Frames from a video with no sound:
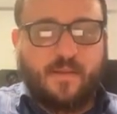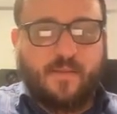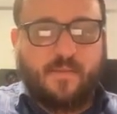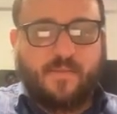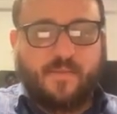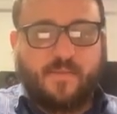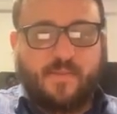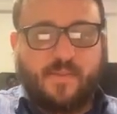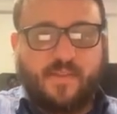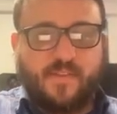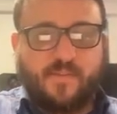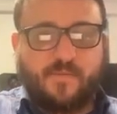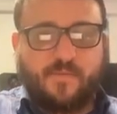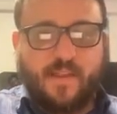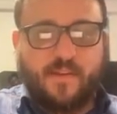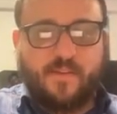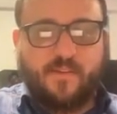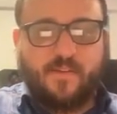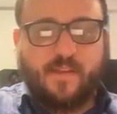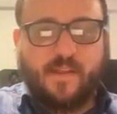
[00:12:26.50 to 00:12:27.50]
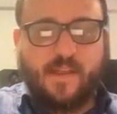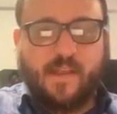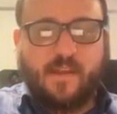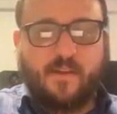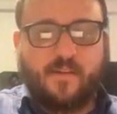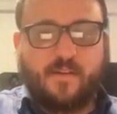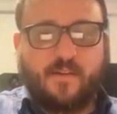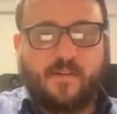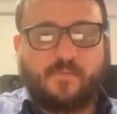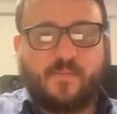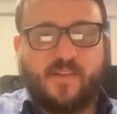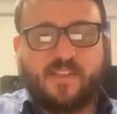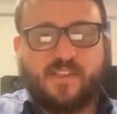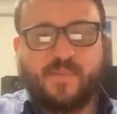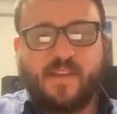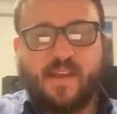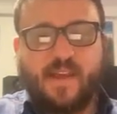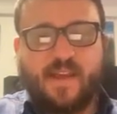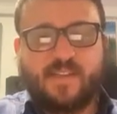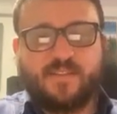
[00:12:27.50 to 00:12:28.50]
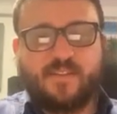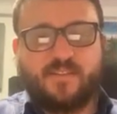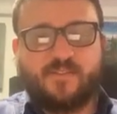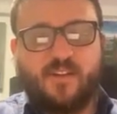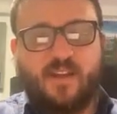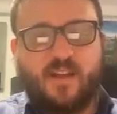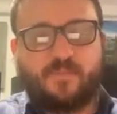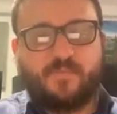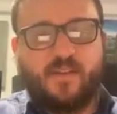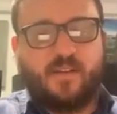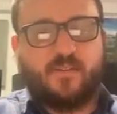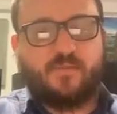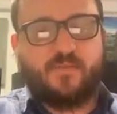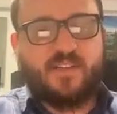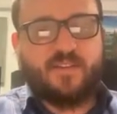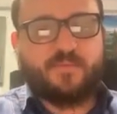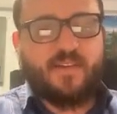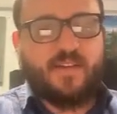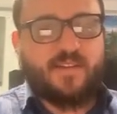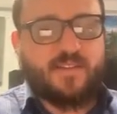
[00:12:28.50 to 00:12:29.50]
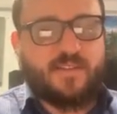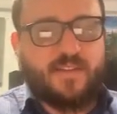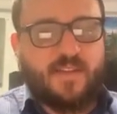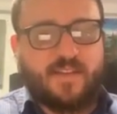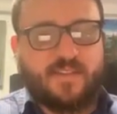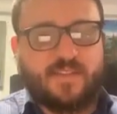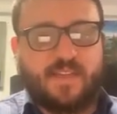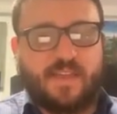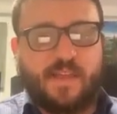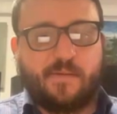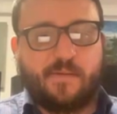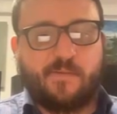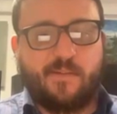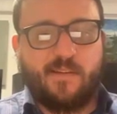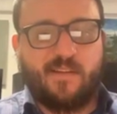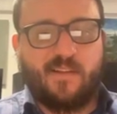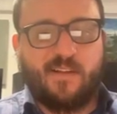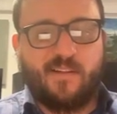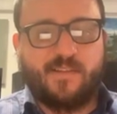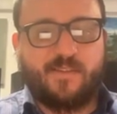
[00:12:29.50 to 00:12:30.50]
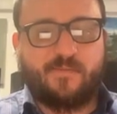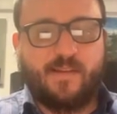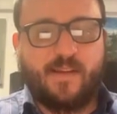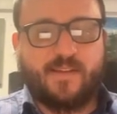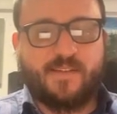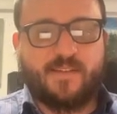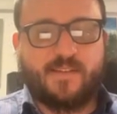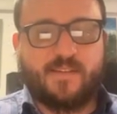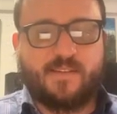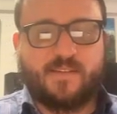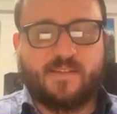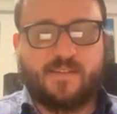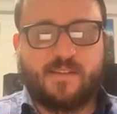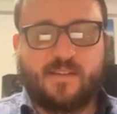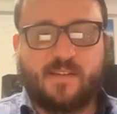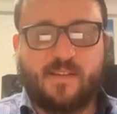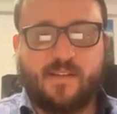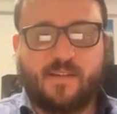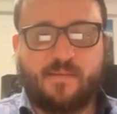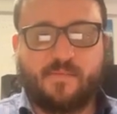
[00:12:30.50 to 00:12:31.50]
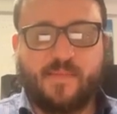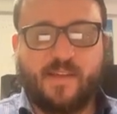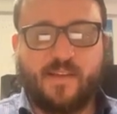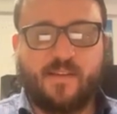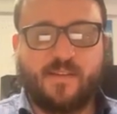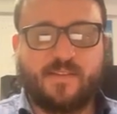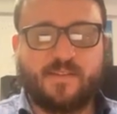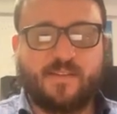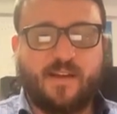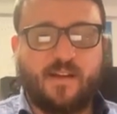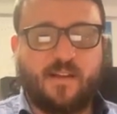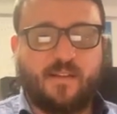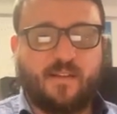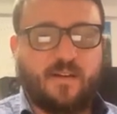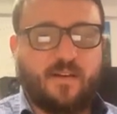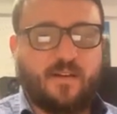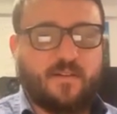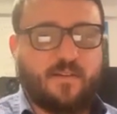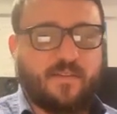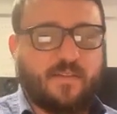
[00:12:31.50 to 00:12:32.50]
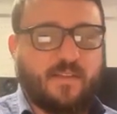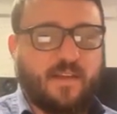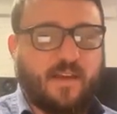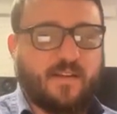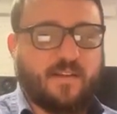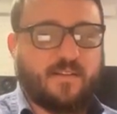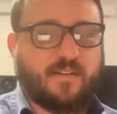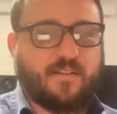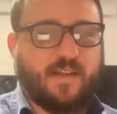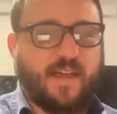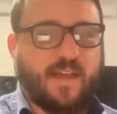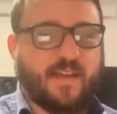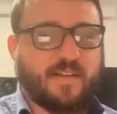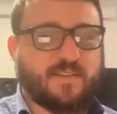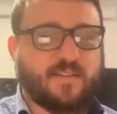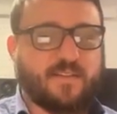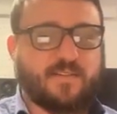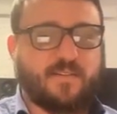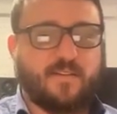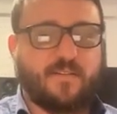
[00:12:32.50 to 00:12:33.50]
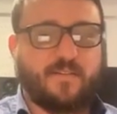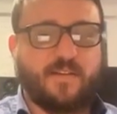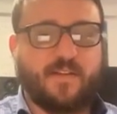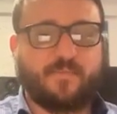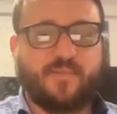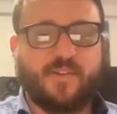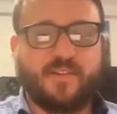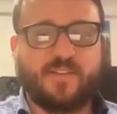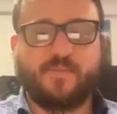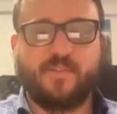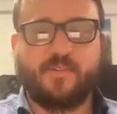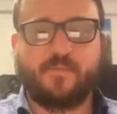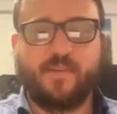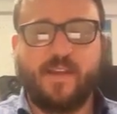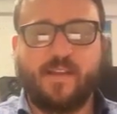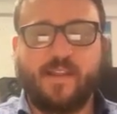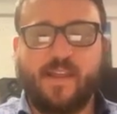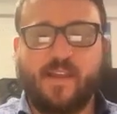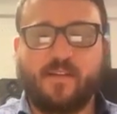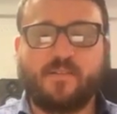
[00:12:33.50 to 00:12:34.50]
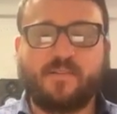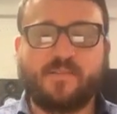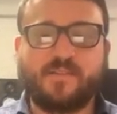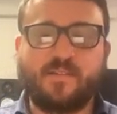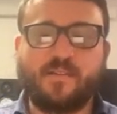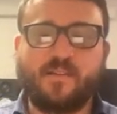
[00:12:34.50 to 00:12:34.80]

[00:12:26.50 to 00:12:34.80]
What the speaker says: this rendering error must be isotropic, which means it's equal in all directions because all orthogonal axes are in principle right angles.